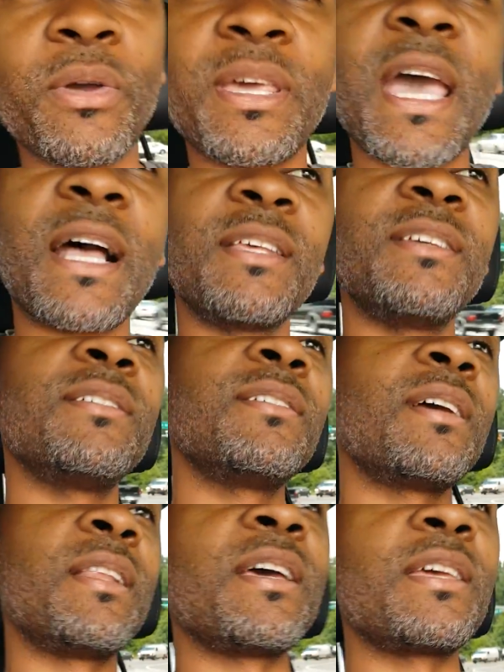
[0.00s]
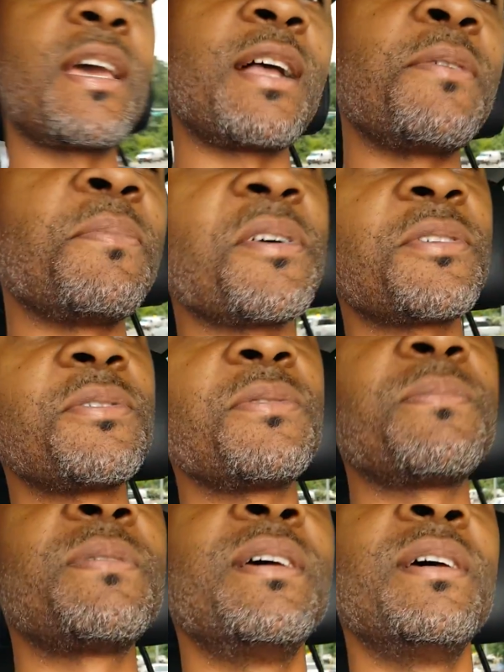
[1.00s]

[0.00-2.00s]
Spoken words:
Cali. I like Cali Muscle.